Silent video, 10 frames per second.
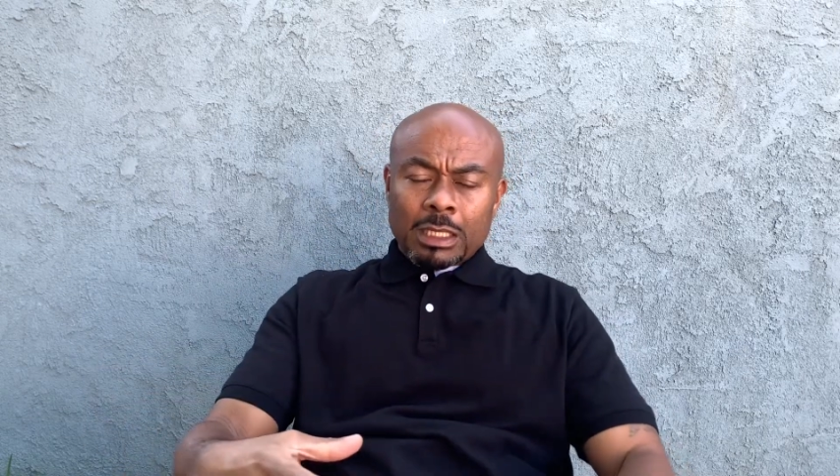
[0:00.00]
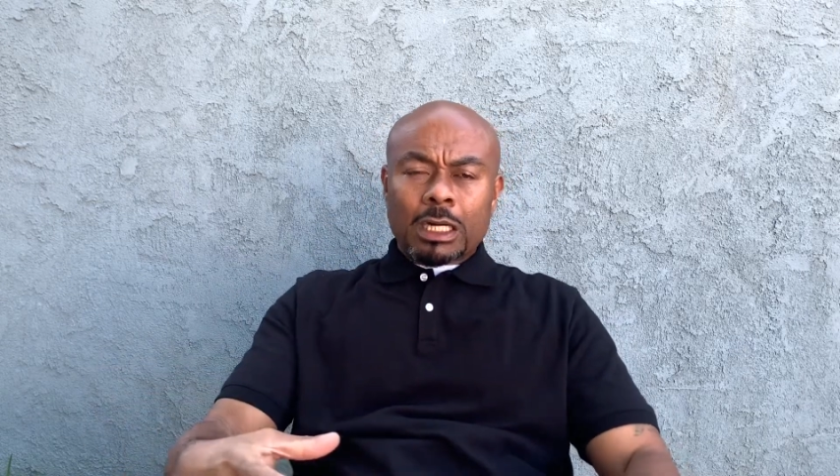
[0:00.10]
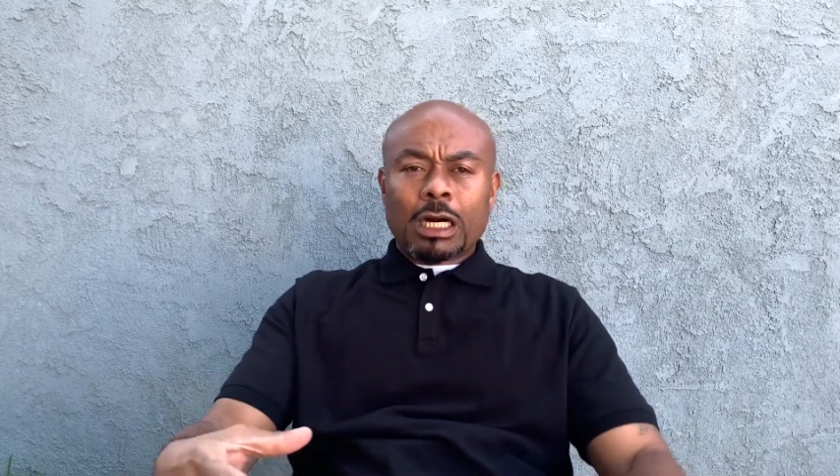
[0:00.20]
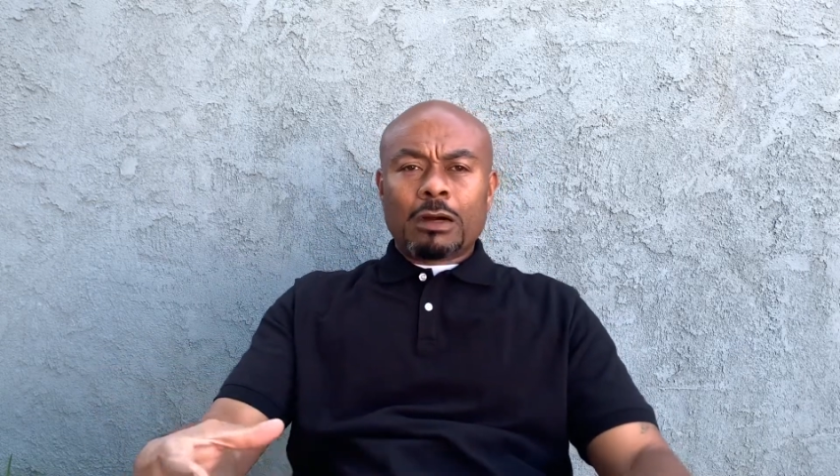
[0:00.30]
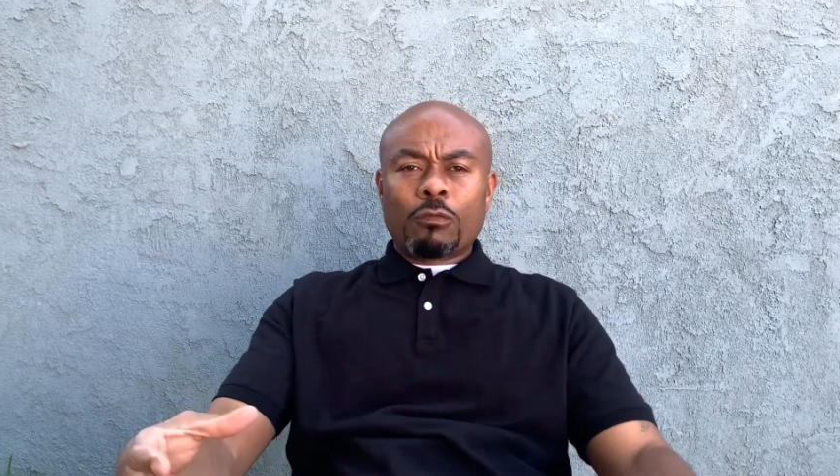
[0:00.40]

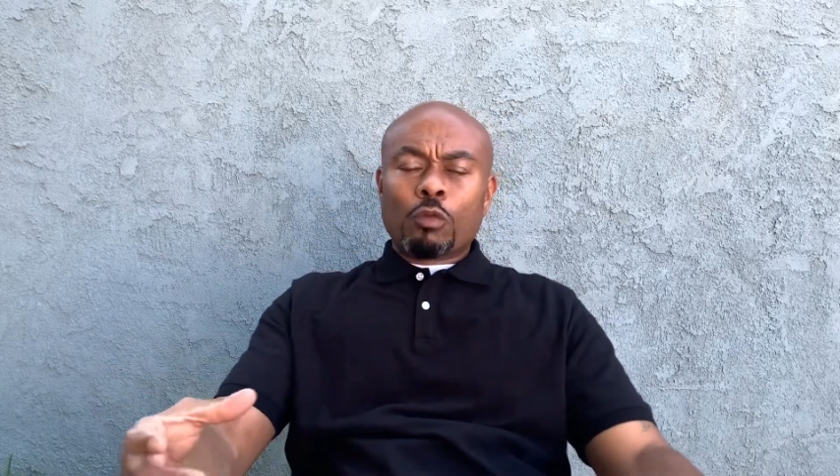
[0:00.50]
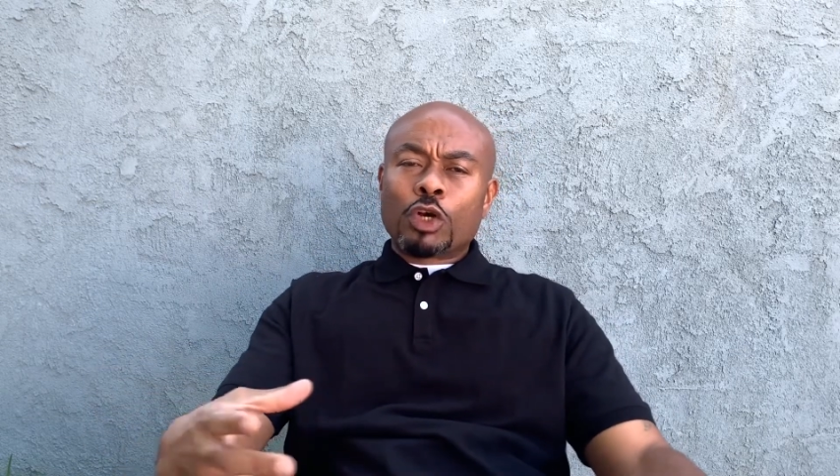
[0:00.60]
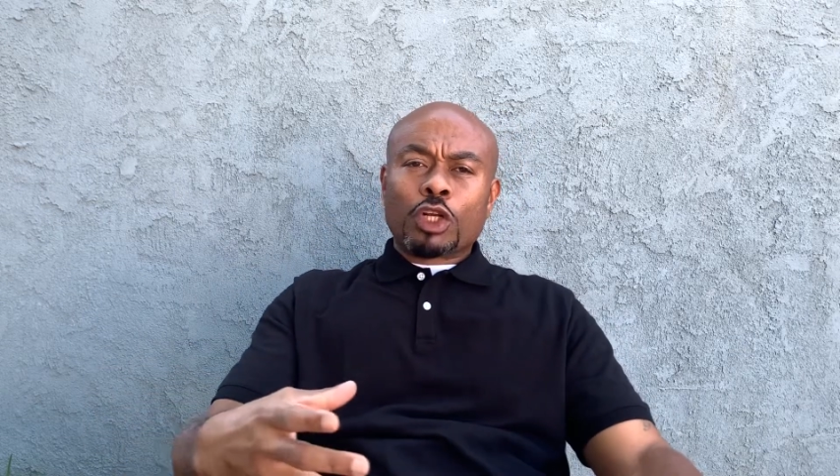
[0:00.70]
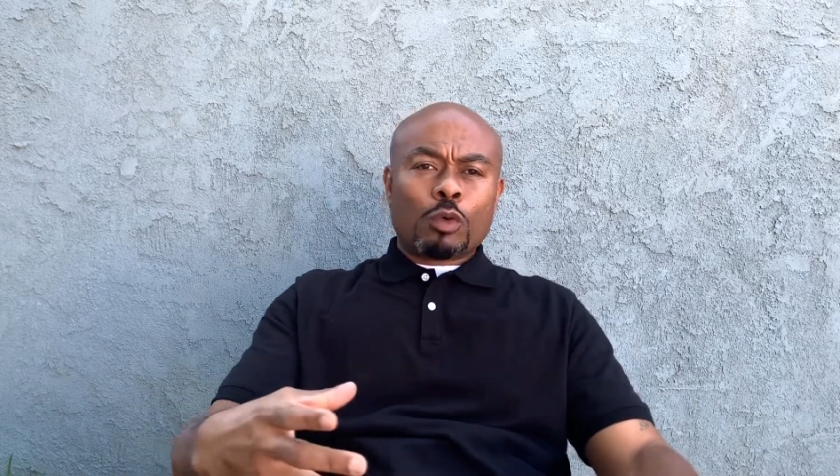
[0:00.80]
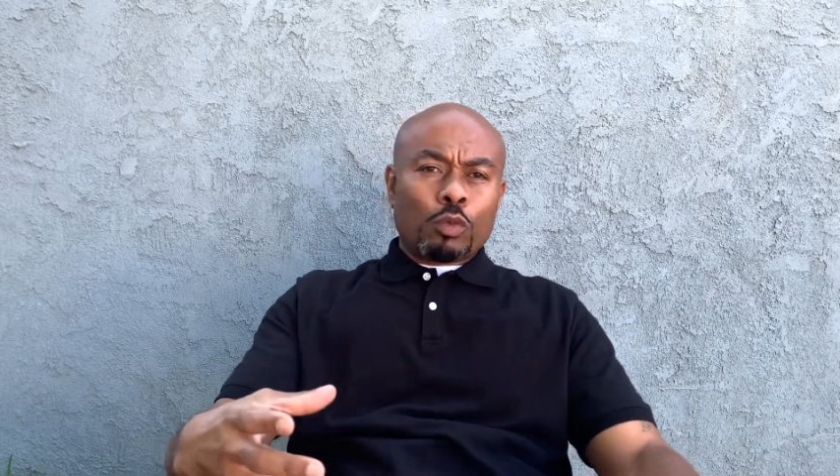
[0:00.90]
of
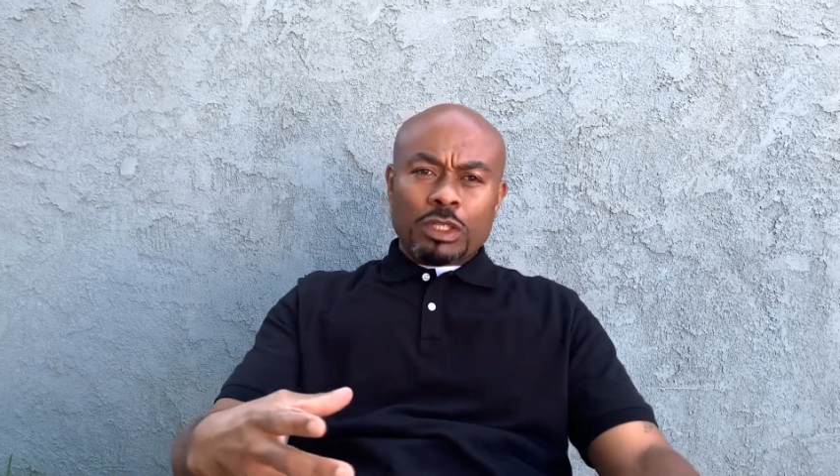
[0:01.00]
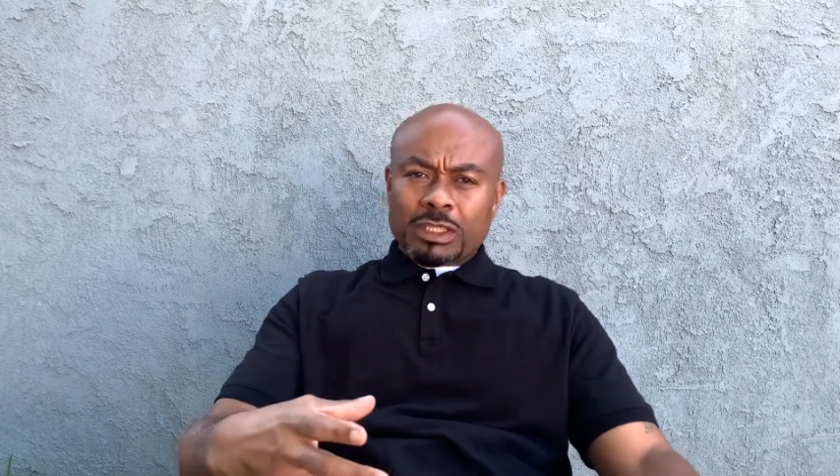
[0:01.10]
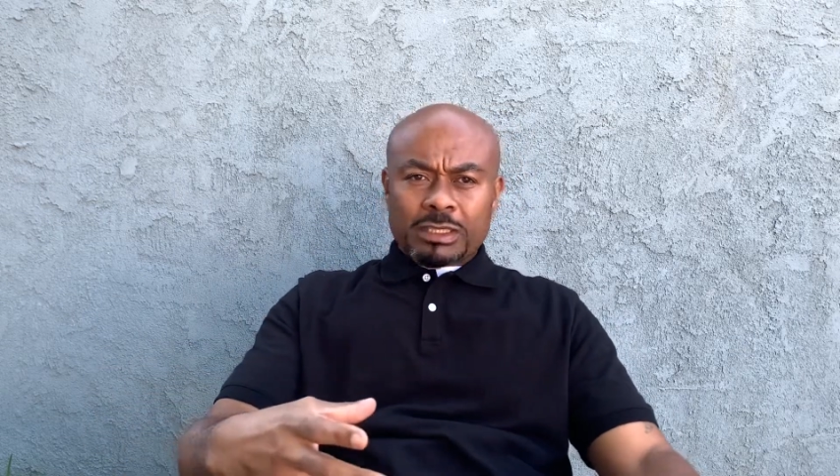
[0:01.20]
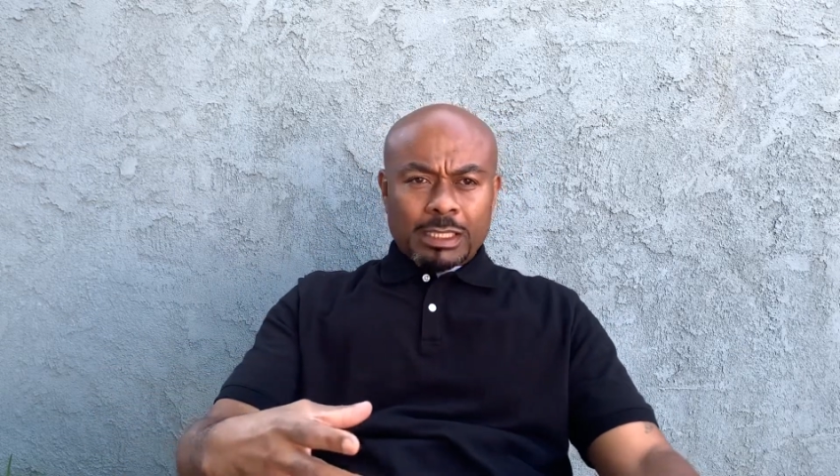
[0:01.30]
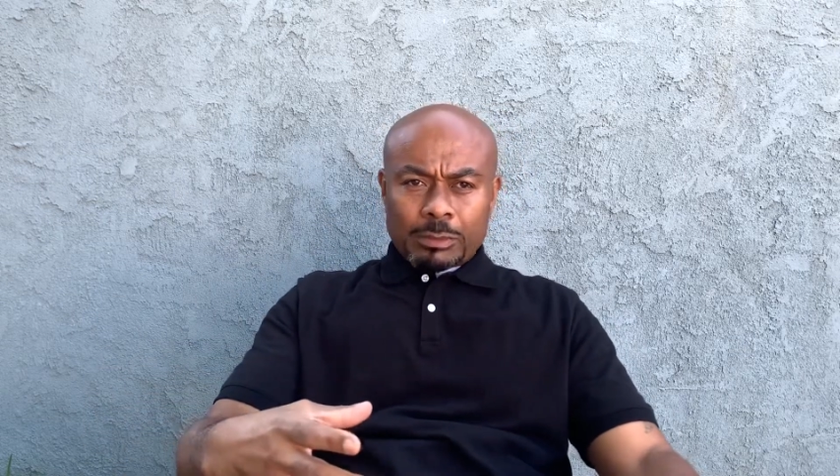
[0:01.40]
one-on-one
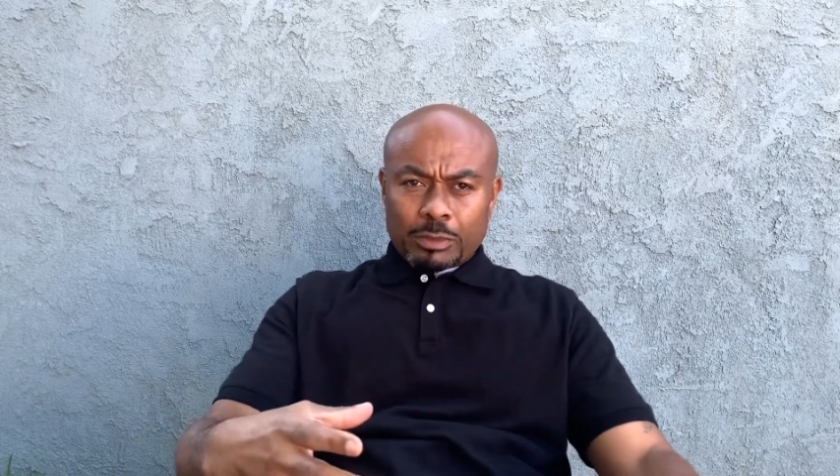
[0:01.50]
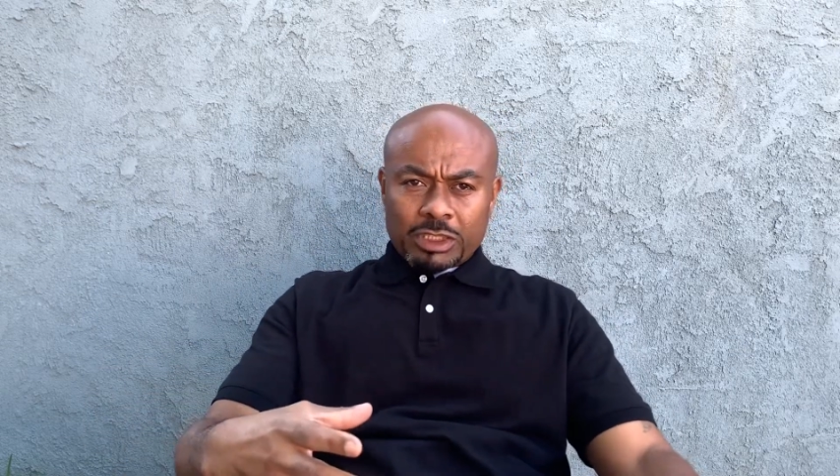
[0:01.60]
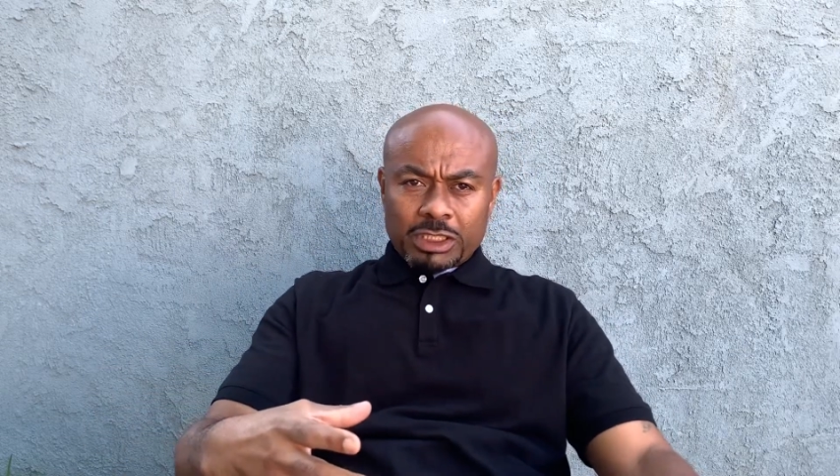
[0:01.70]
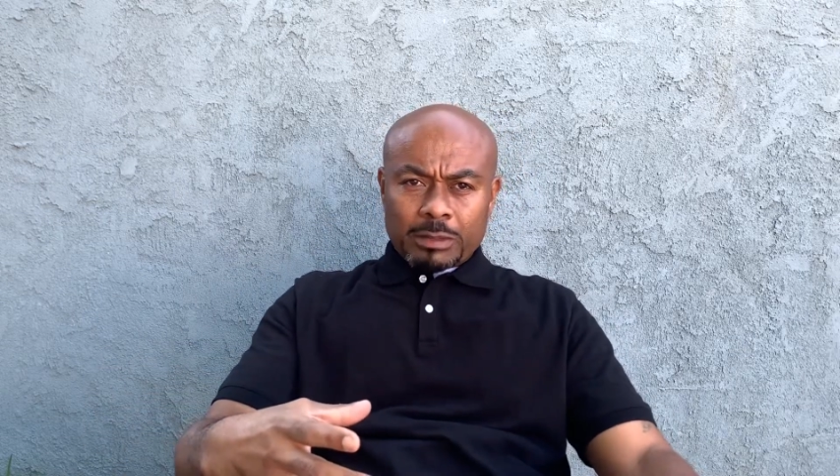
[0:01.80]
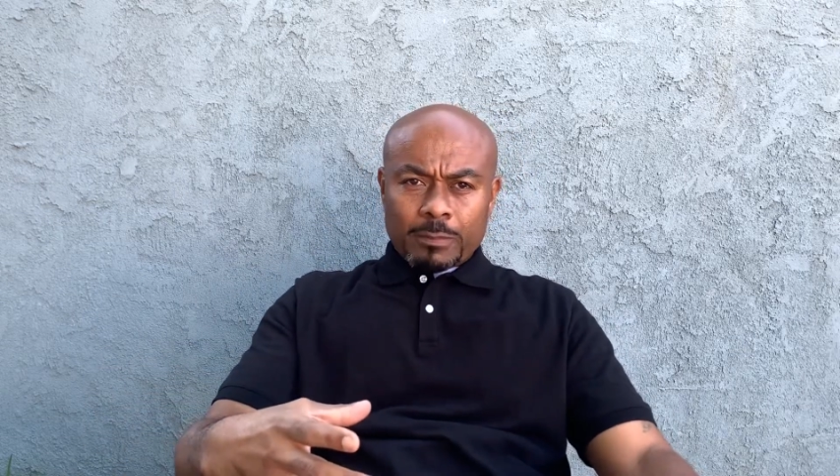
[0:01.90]
discipleship.